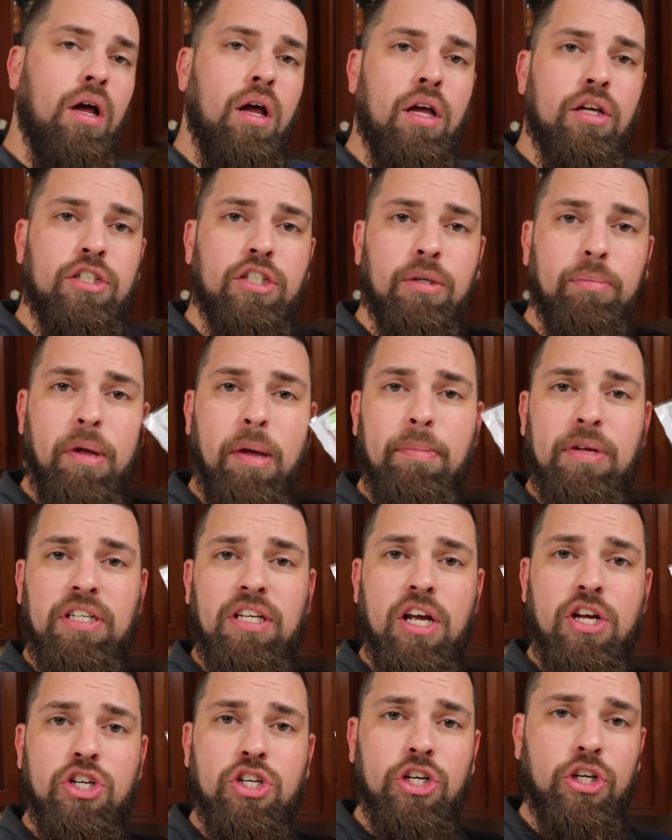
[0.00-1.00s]
some
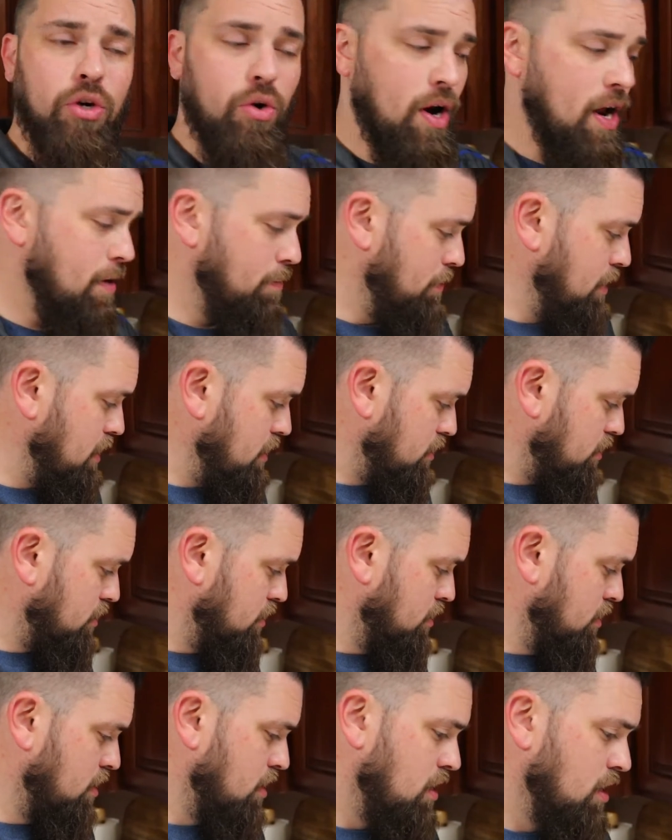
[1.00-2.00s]
imitation crab meat
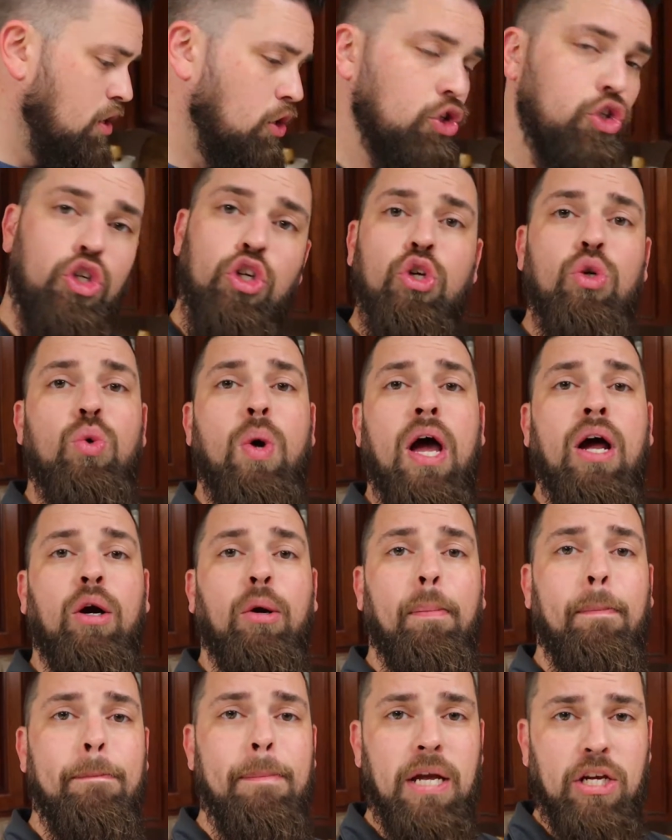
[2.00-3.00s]
to our
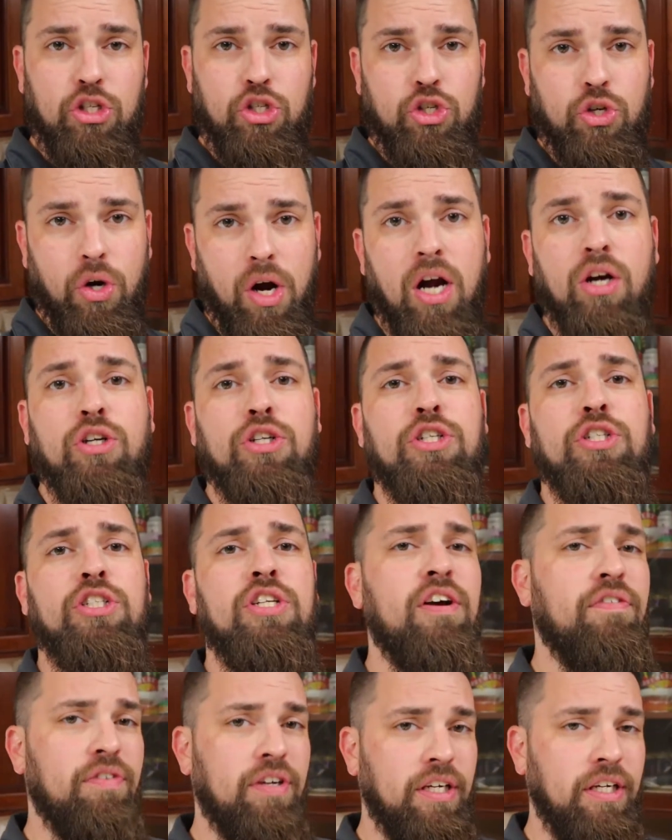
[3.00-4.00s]
mixture, our
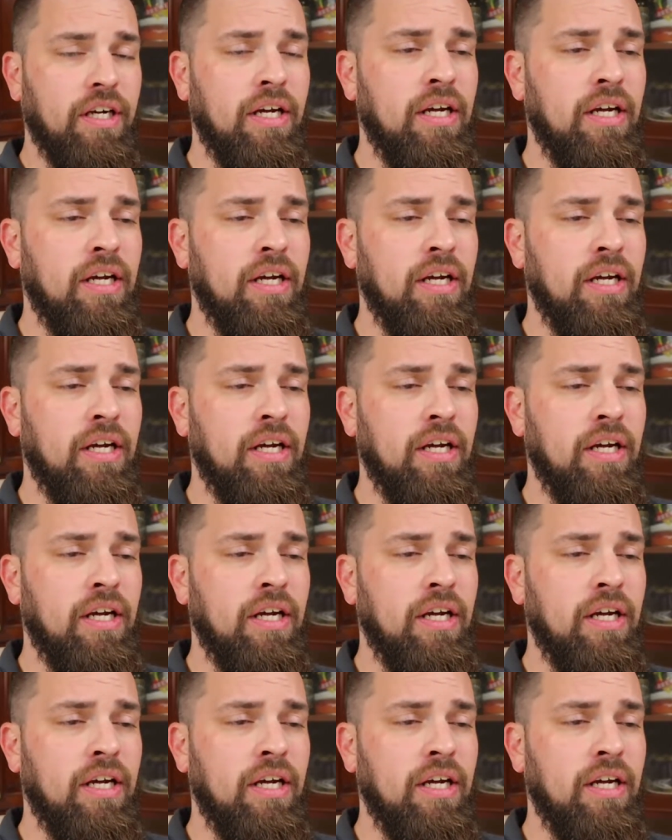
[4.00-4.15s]
stuffing.